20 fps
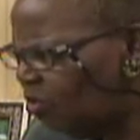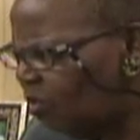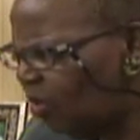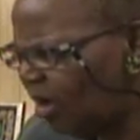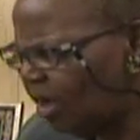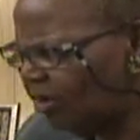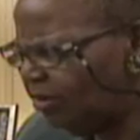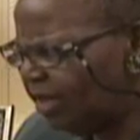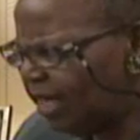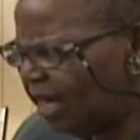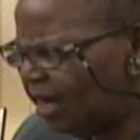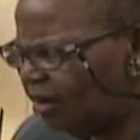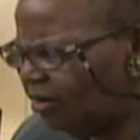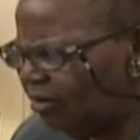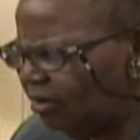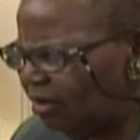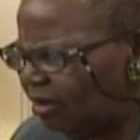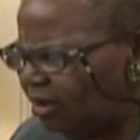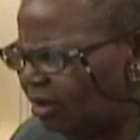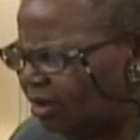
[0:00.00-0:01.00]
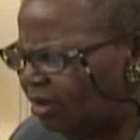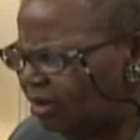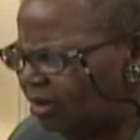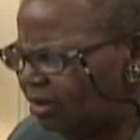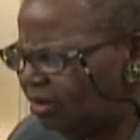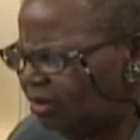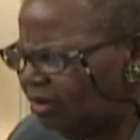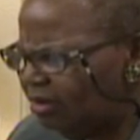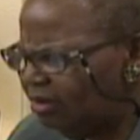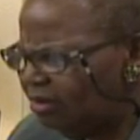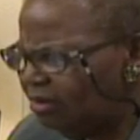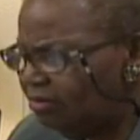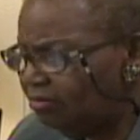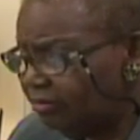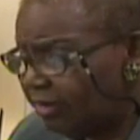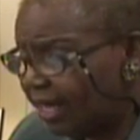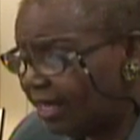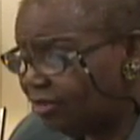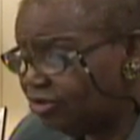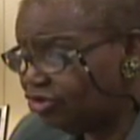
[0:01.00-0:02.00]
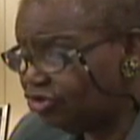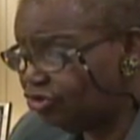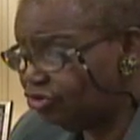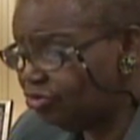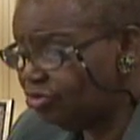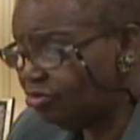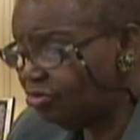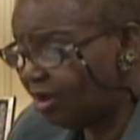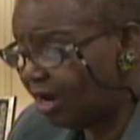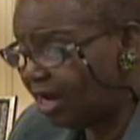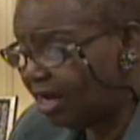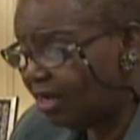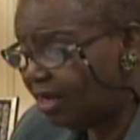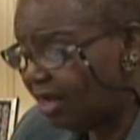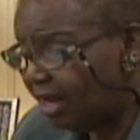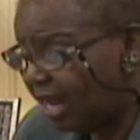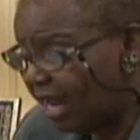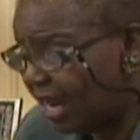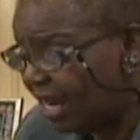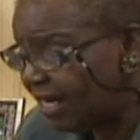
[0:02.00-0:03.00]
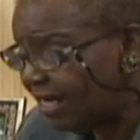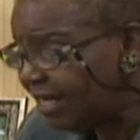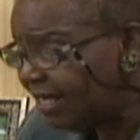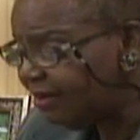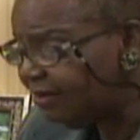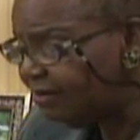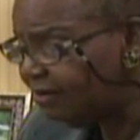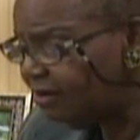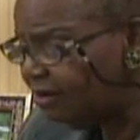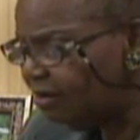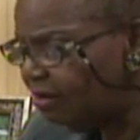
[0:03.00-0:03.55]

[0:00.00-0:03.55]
Well now, that's true, ain't it?